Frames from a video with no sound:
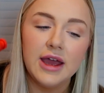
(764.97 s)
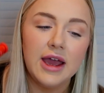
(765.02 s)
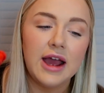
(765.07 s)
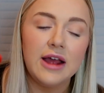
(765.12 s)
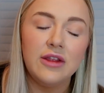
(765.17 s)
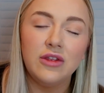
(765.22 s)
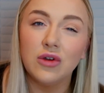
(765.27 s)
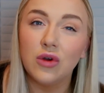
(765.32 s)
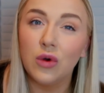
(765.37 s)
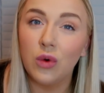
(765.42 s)

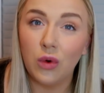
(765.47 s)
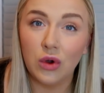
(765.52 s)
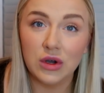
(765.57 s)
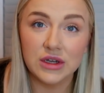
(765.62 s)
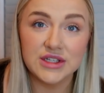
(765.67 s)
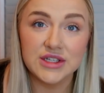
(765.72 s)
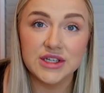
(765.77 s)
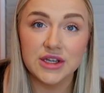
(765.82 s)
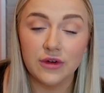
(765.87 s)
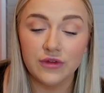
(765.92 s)
and the
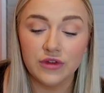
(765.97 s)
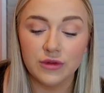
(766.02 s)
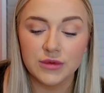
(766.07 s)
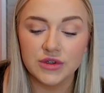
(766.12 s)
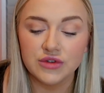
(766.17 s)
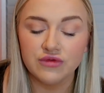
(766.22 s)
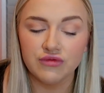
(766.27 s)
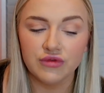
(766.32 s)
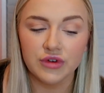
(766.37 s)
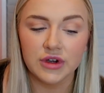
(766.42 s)
quality of them
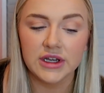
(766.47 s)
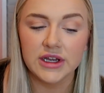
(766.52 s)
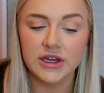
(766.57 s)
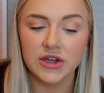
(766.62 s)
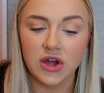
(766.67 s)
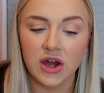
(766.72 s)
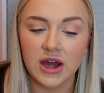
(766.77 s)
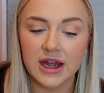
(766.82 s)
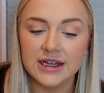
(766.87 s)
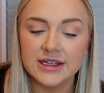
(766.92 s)
is really
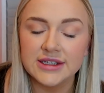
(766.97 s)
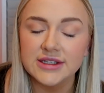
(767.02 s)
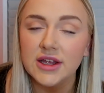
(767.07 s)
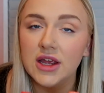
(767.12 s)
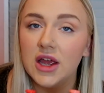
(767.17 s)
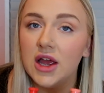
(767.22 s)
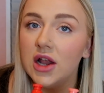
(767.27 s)
nice.